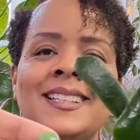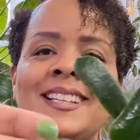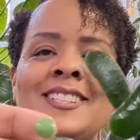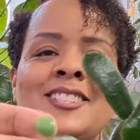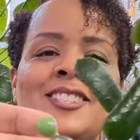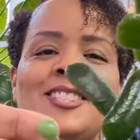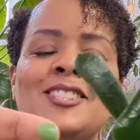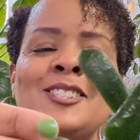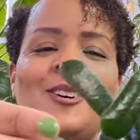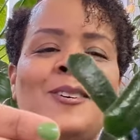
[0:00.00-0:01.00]
it's
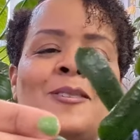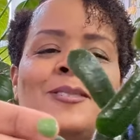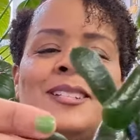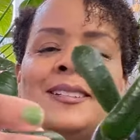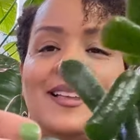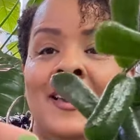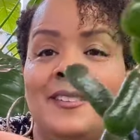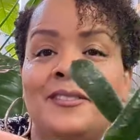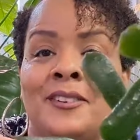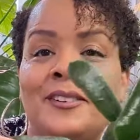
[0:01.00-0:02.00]
just so
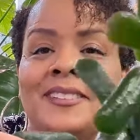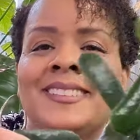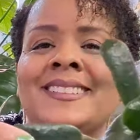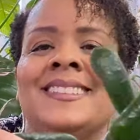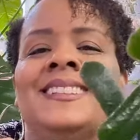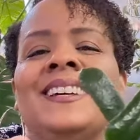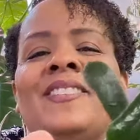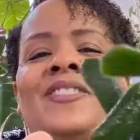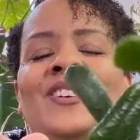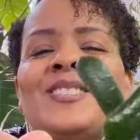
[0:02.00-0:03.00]
delightful.
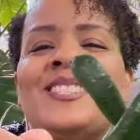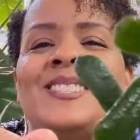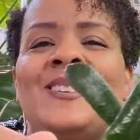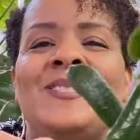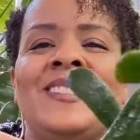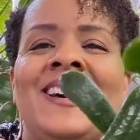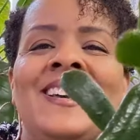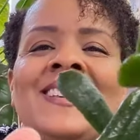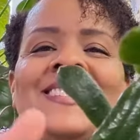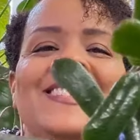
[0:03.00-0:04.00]
It feels so
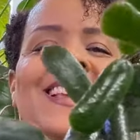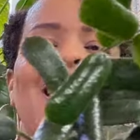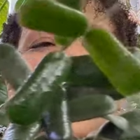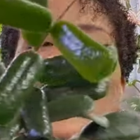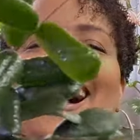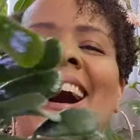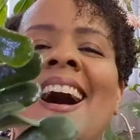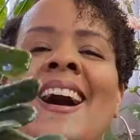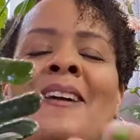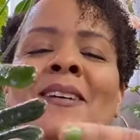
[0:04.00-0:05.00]
nice.
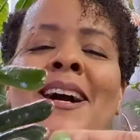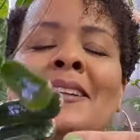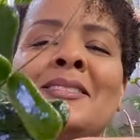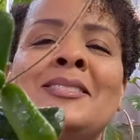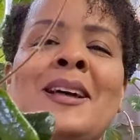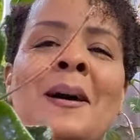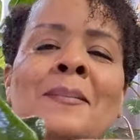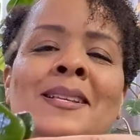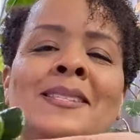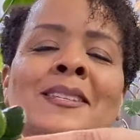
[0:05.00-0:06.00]
I gotta stop
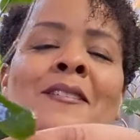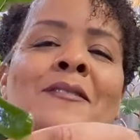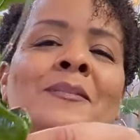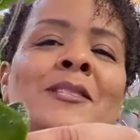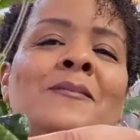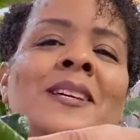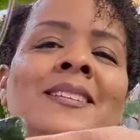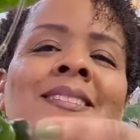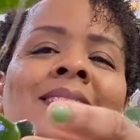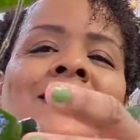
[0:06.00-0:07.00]
myself from
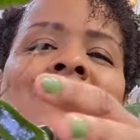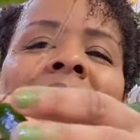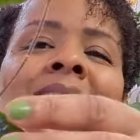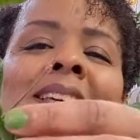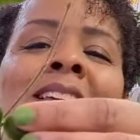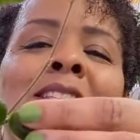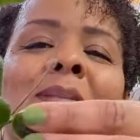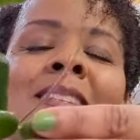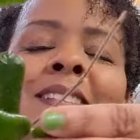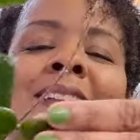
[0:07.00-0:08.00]
squeezing the leaves,
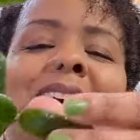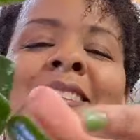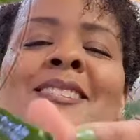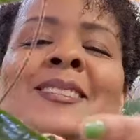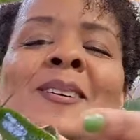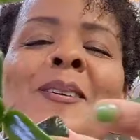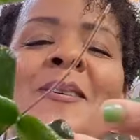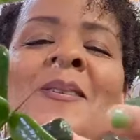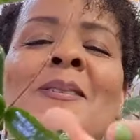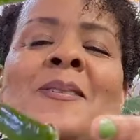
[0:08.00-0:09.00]
but they're like
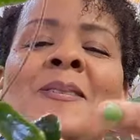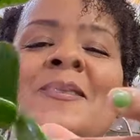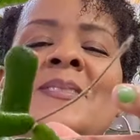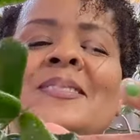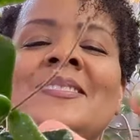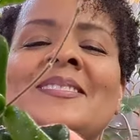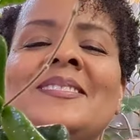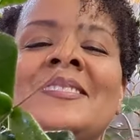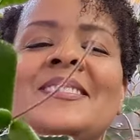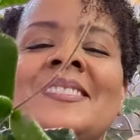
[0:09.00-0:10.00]
so,
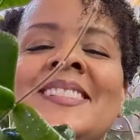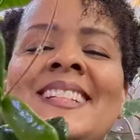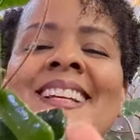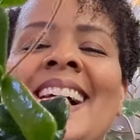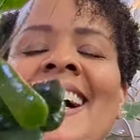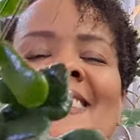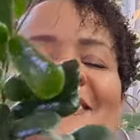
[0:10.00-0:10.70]
I